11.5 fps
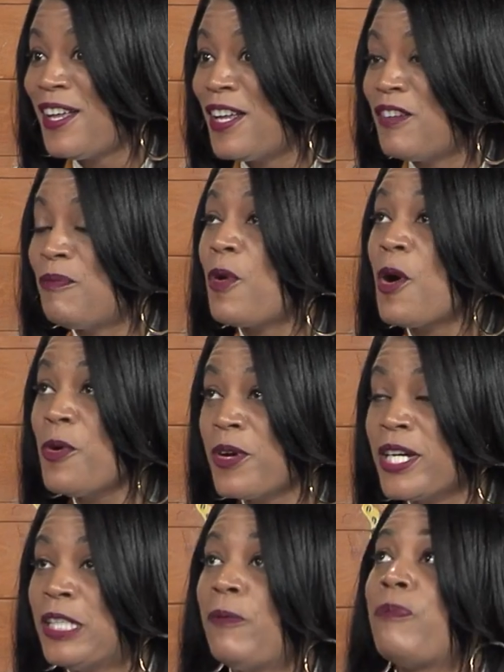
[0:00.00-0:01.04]
of
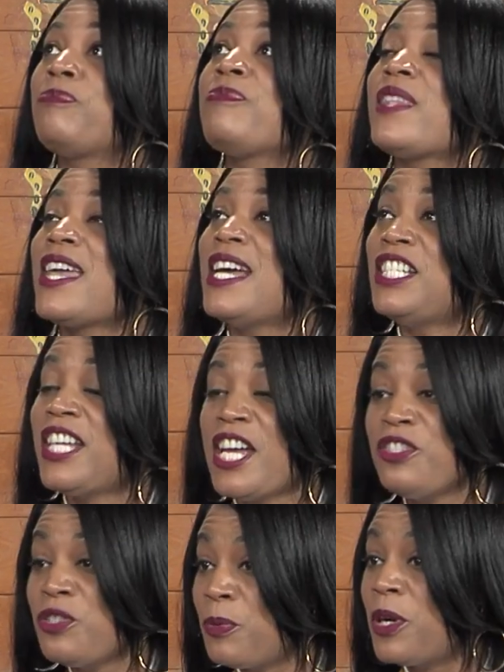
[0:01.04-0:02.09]
program,
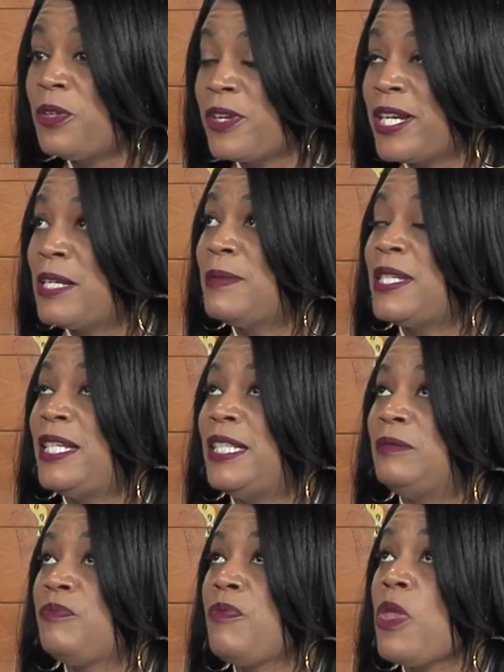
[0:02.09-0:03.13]
educational programs
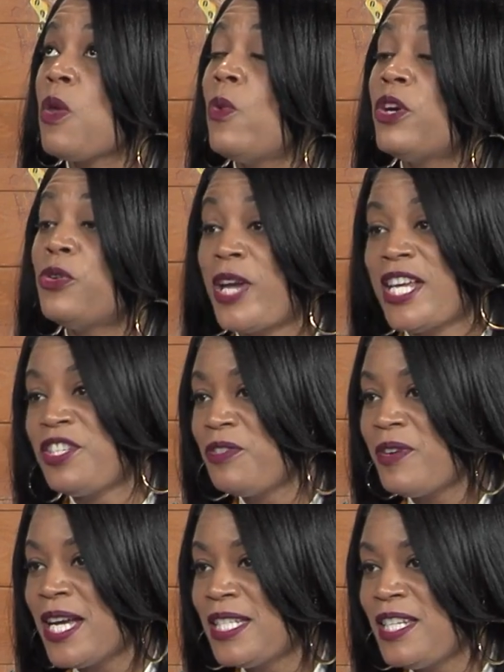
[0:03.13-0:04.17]
in recreational
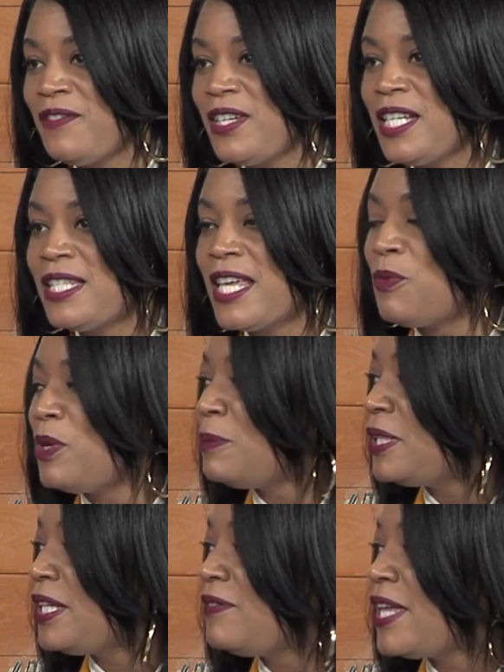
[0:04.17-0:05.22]
activities that we
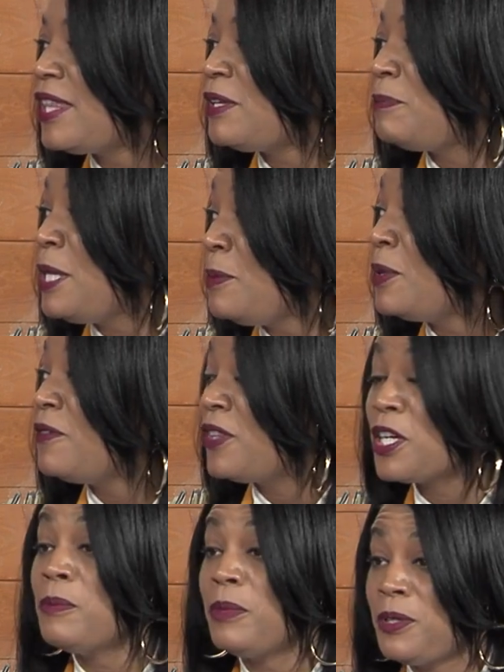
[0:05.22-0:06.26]
believe that the people of the
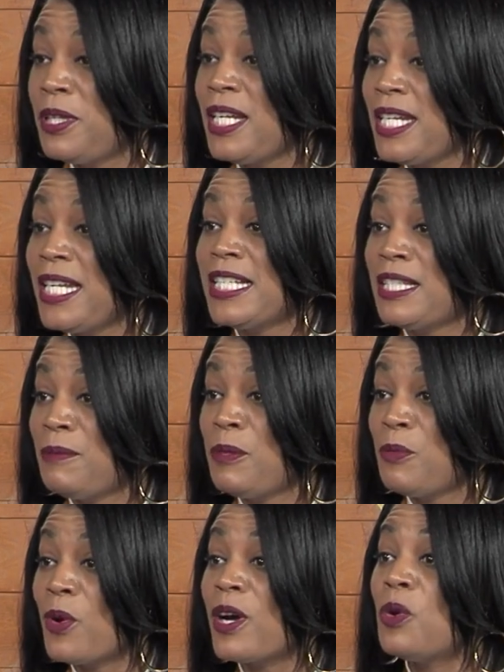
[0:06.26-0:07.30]
community needs to be
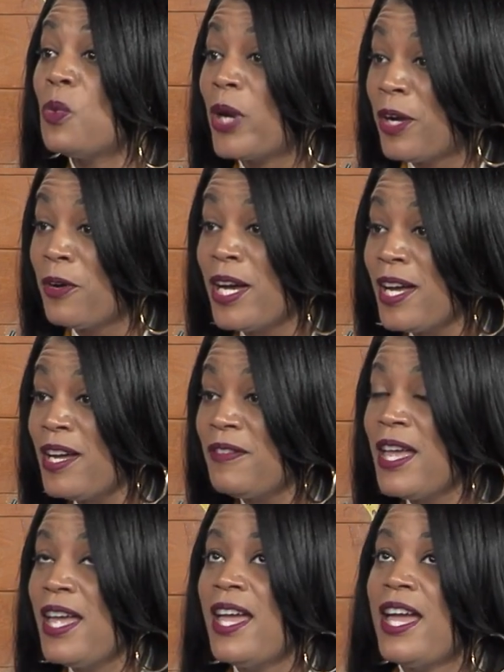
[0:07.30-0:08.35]
more aware of,
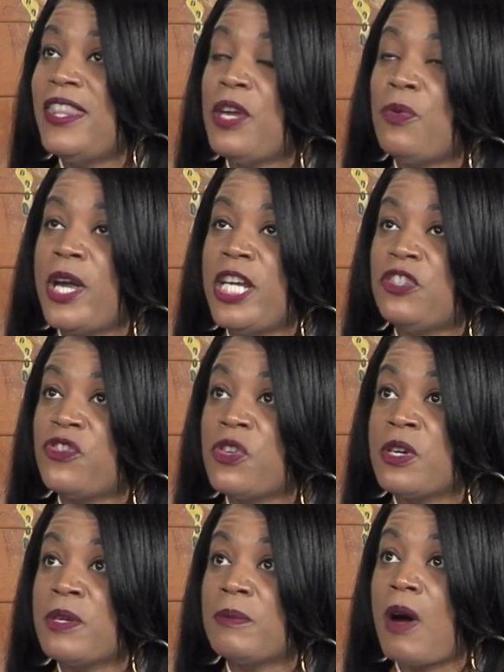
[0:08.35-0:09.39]
and they range
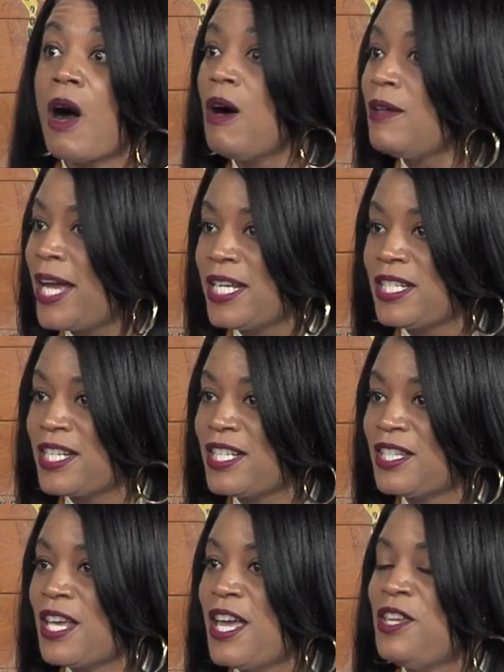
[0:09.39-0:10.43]
from all
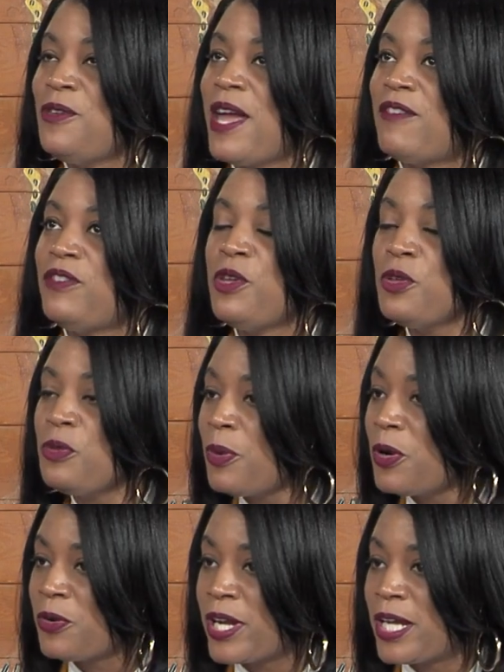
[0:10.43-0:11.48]
ages. You have youth
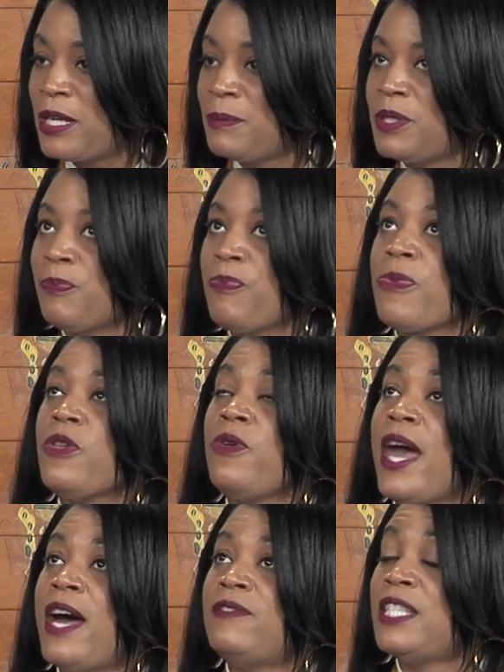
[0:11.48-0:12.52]
programs, you
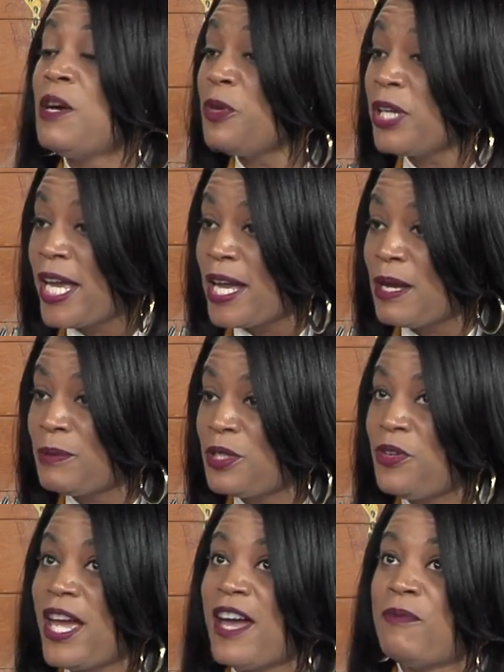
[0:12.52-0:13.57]
have summer camps,
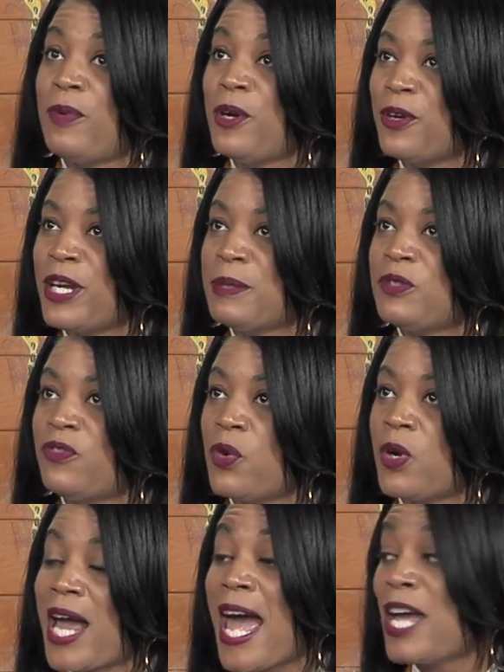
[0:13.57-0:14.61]
you have programs
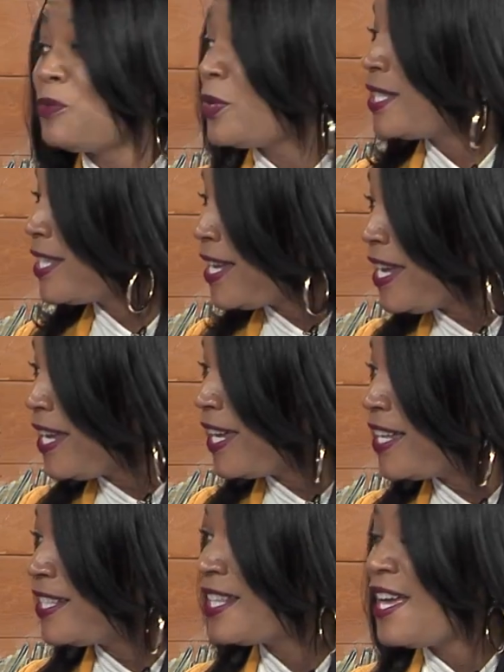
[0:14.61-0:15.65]
for at-risk
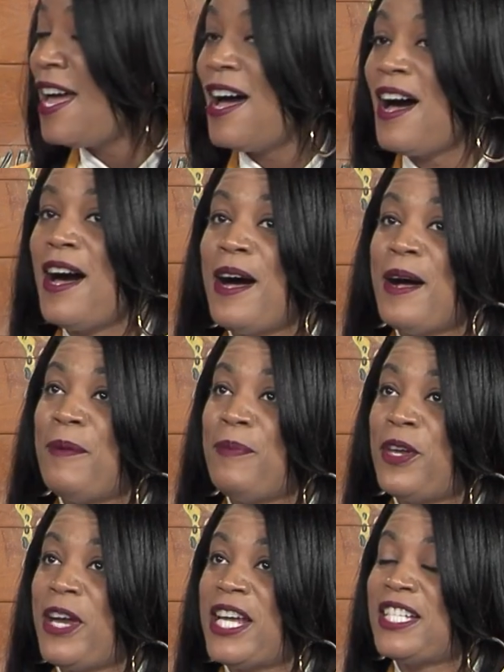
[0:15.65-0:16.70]
kids. Yep. Um,
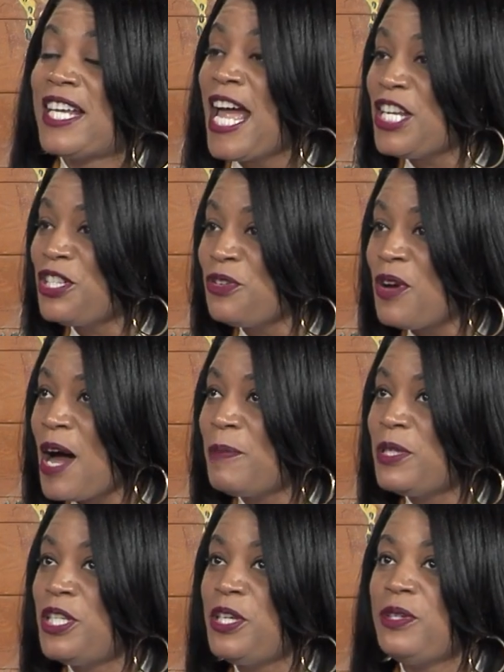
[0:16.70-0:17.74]
there are educational
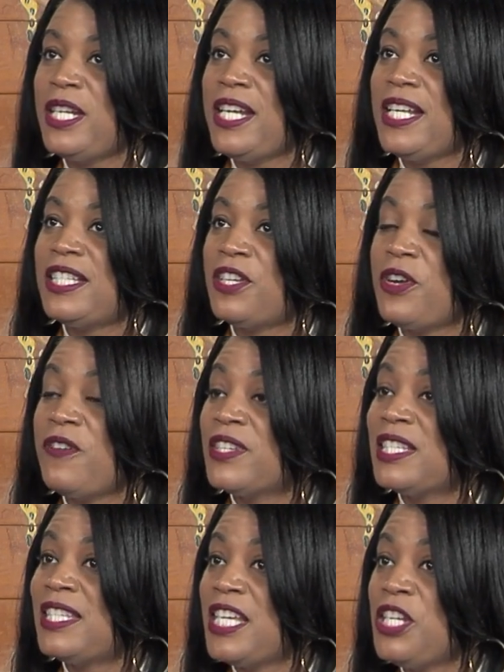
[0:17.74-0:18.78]
opportunities. There are even
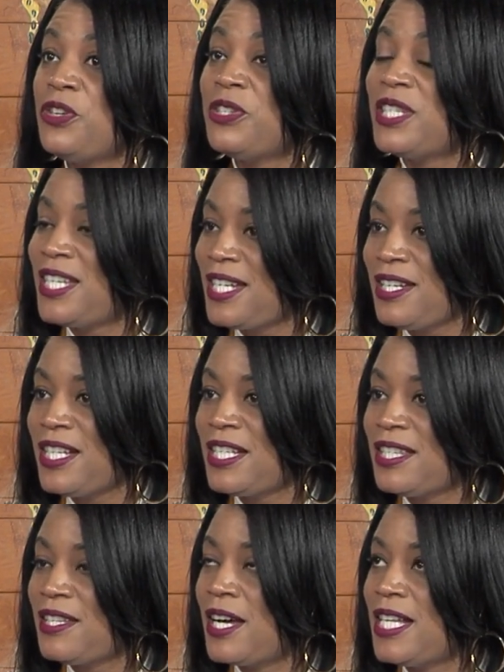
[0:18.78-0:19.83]
senior fitness,
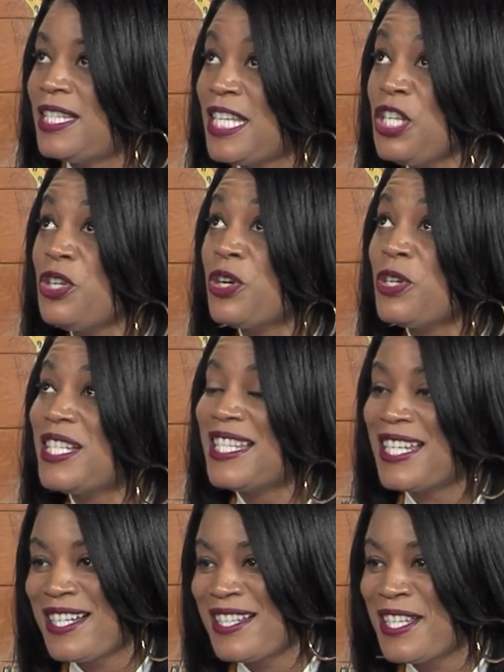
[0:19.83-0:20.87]
uh, senior
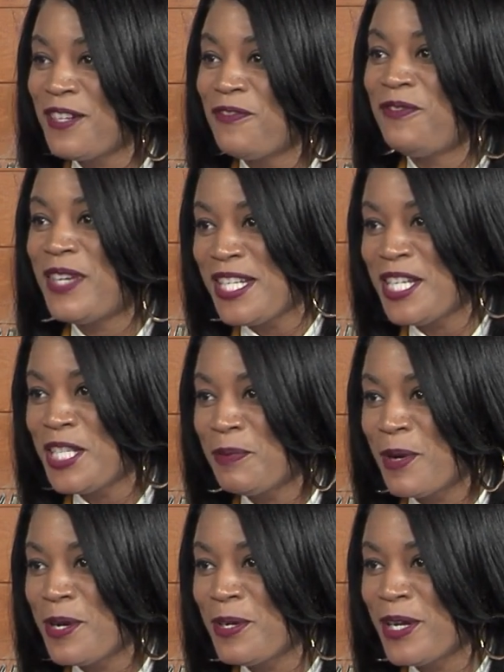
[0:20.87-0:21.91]
citizen fitness
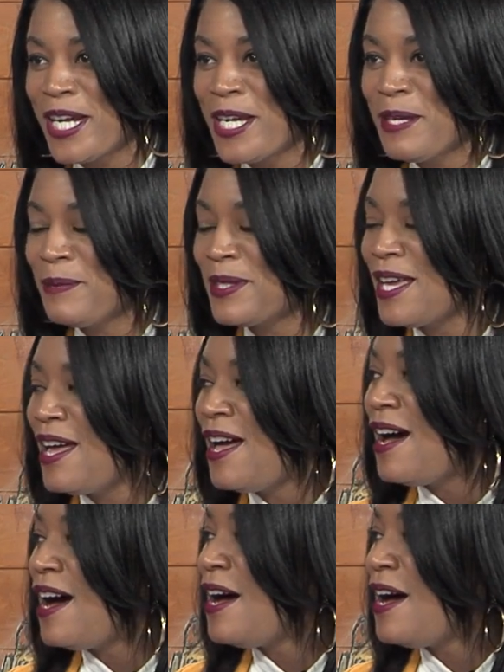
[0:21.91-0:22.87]
programs mm -hmm.